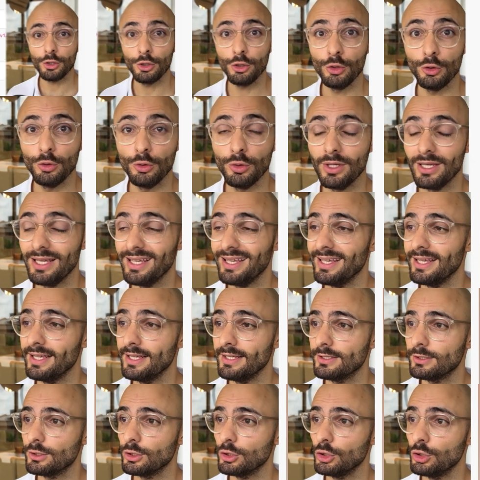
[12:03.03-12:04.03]
do
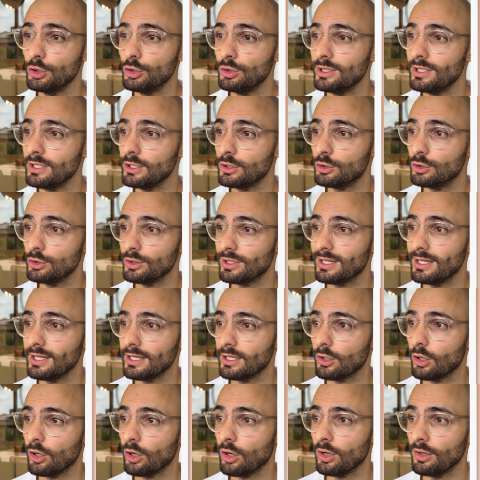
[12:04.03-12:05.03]
is you need to
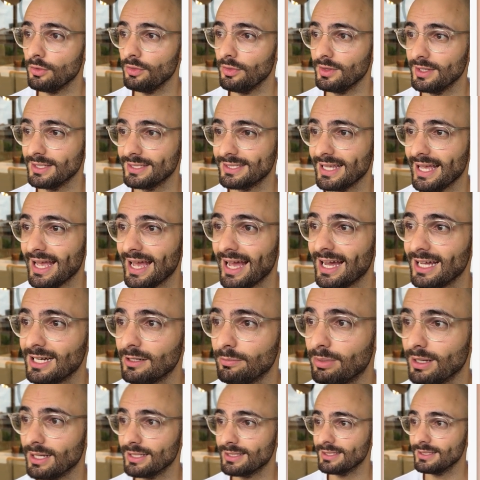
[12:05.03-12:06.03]
click on this Add
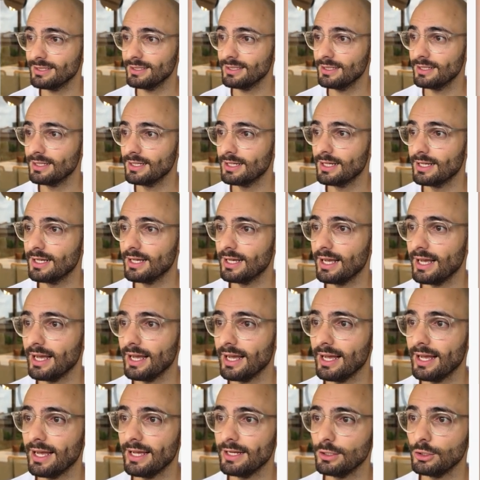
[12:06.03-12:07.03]
button,
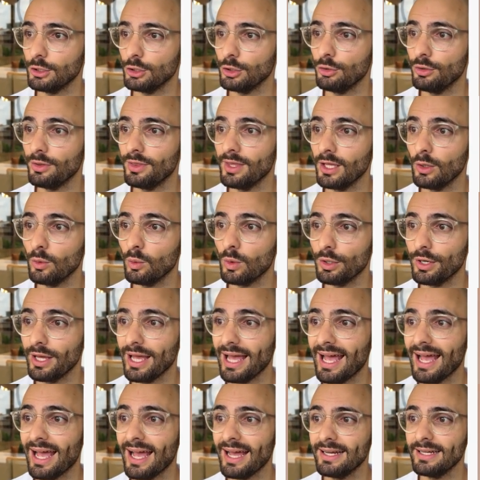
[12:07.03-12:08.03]
and you then want to
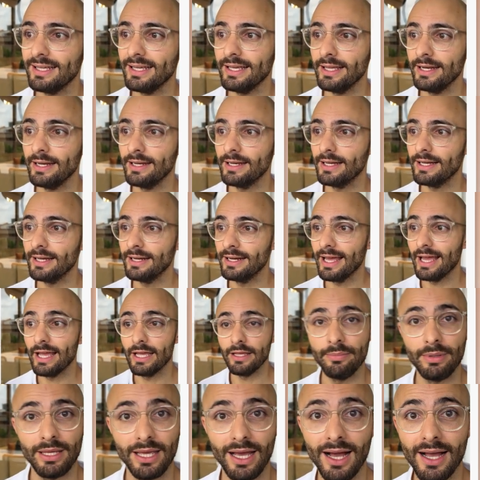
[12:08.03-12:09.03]
add in an
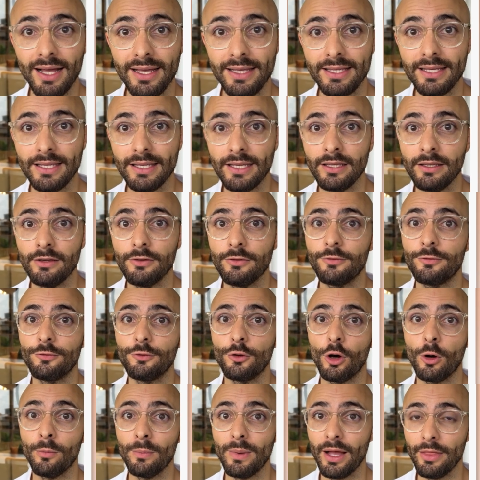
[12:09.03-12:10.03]
API key
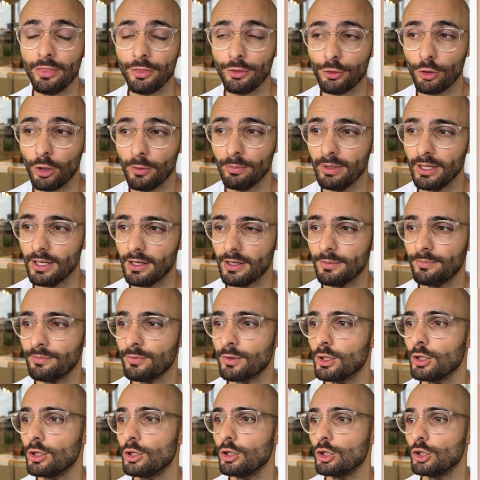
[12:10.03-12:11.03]
from Anthropic.
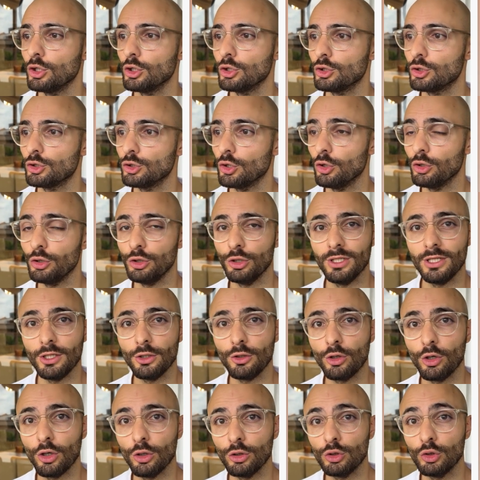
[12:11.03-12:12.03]
So you need to
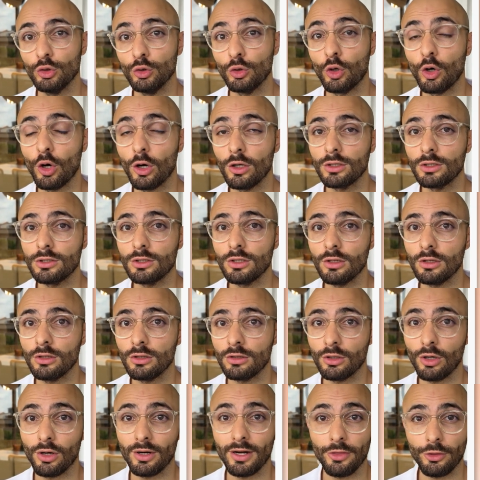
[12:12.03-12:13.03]
go to
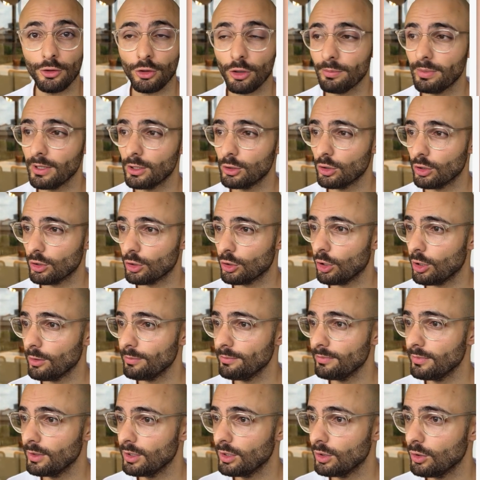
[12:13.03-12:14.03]

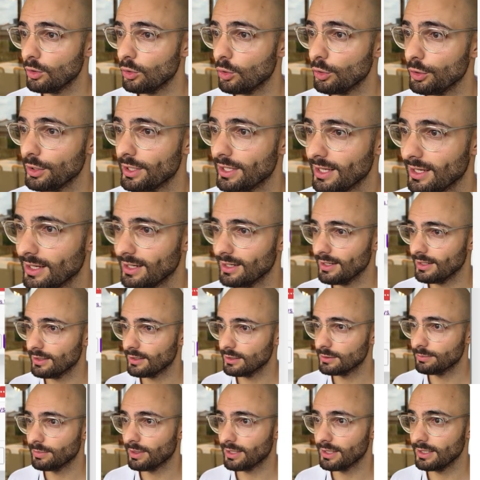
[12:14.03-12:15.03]
console.anthropic.com, or you can click
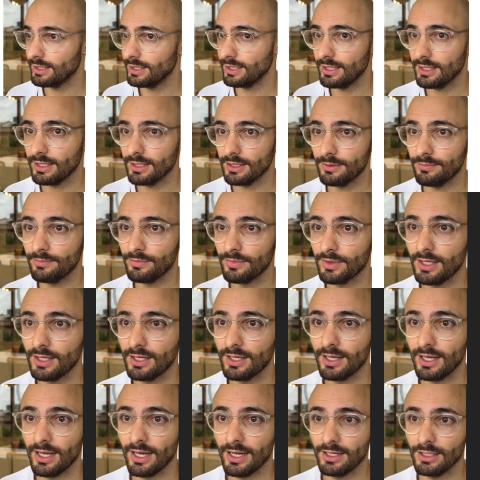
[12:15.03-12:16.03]
this button here,
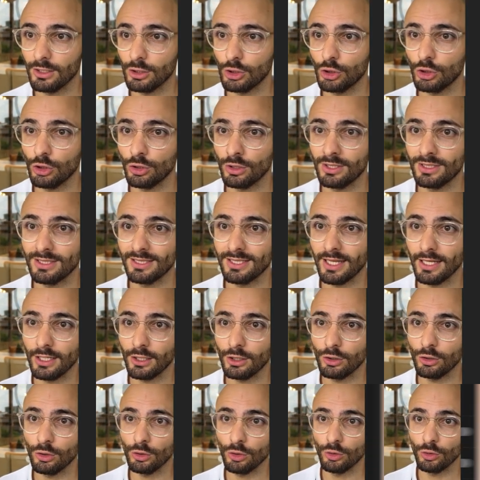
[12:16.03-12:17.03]
and it should
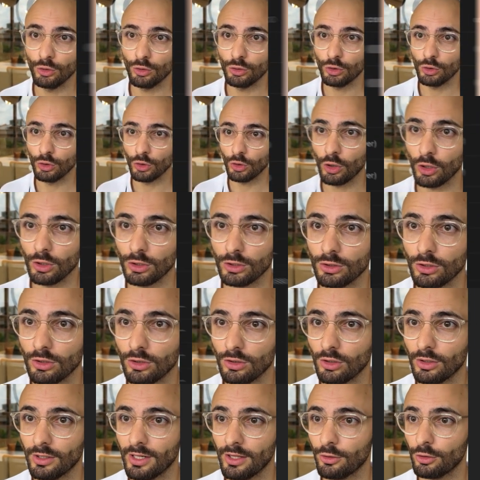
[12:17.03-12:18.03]
take you to
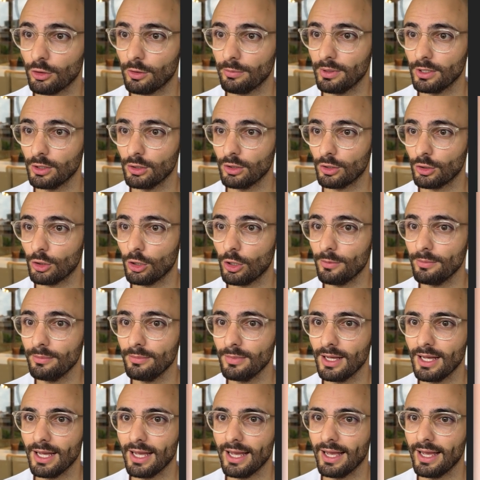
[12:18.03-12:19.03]

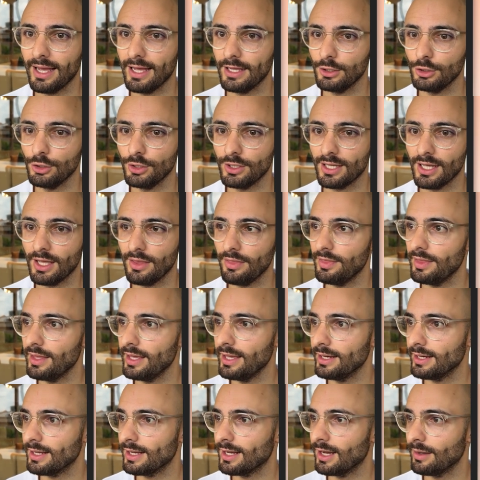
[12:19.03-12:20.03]
console.anthropic.com, and you can
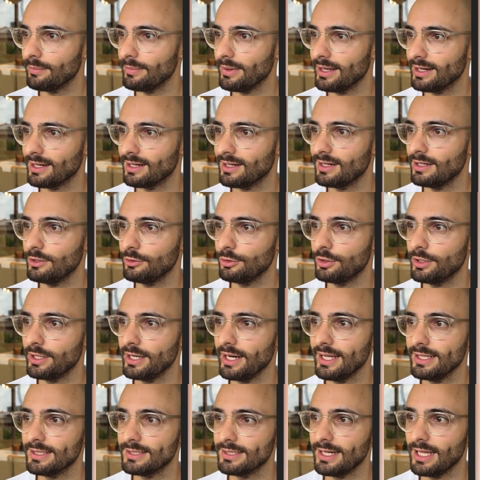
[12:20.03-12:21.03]
then come and
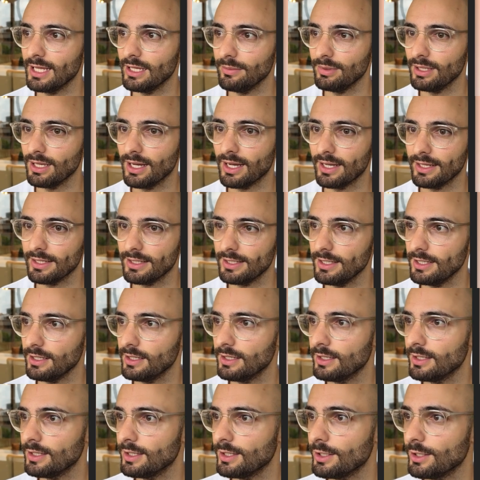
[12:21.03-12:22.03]
create an API key.
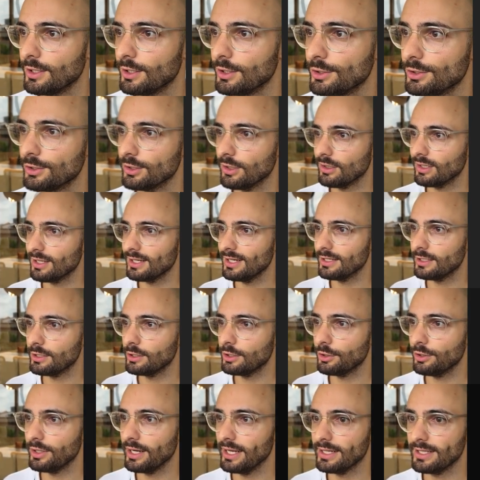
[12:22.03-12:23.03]
So I'll click
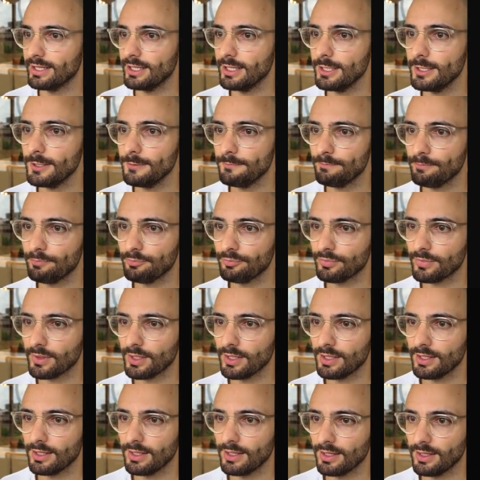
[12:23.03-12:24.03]
Create Key.
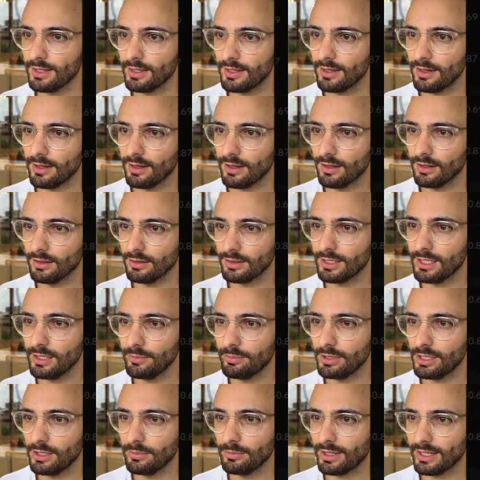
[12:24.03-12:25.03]
I'll
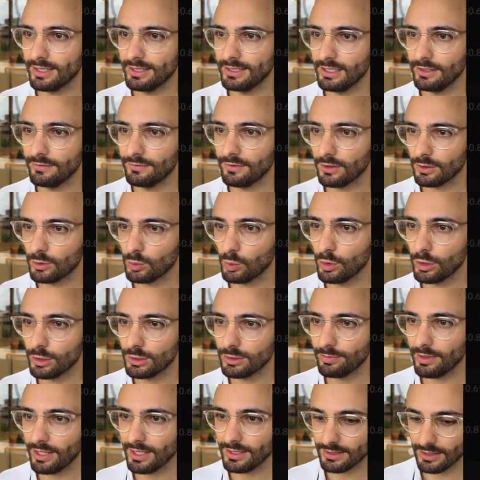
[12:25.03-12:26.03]
keep it in my default
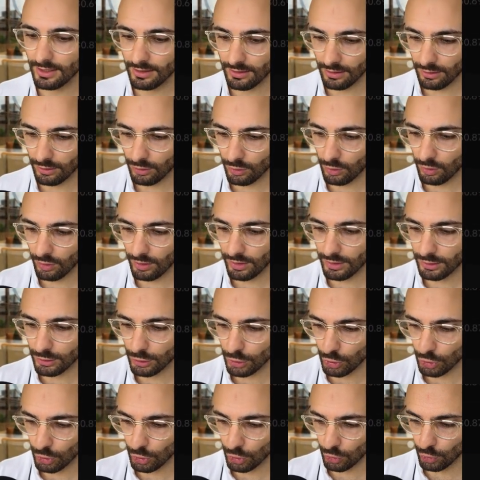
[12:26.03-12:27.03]
workspace, and I'll call it
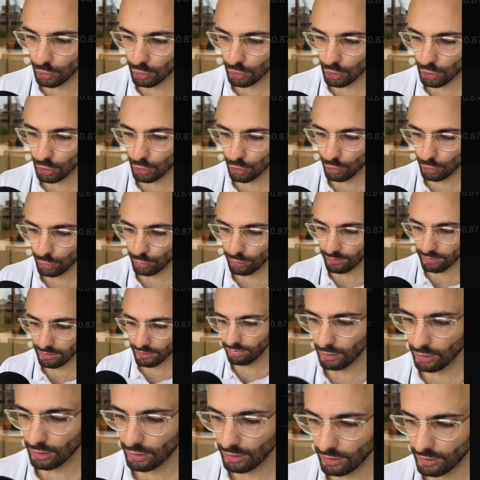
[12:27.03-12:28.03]
YouTube
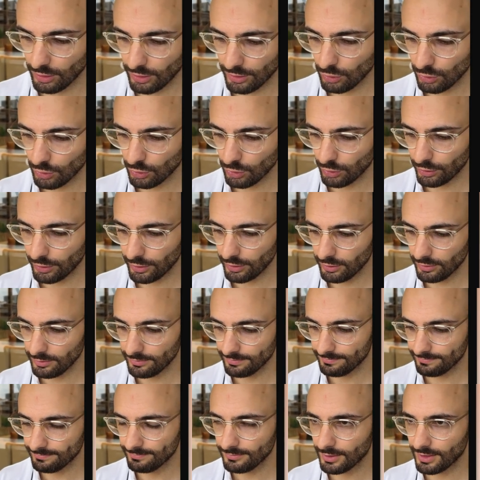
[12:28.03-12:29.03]
blog tutorial.
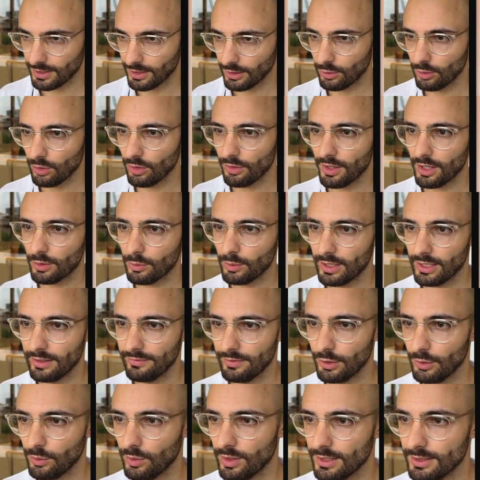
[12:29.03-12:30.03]
You can call that whatever
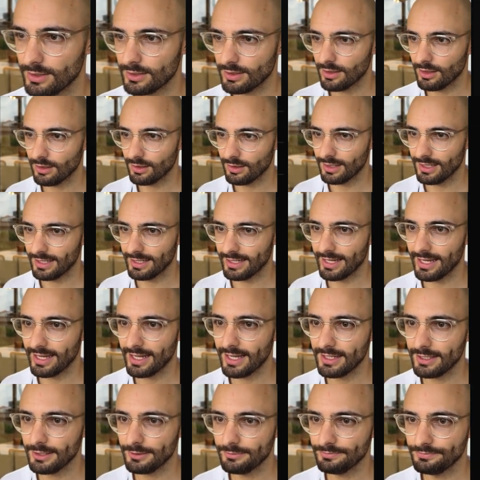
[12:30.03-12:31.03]
you want. I'll click
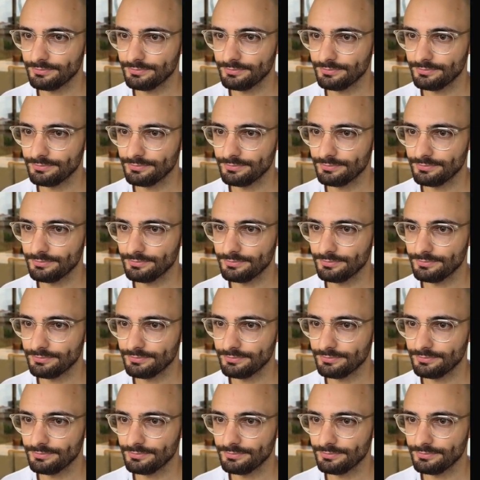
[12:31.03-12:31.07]
Add,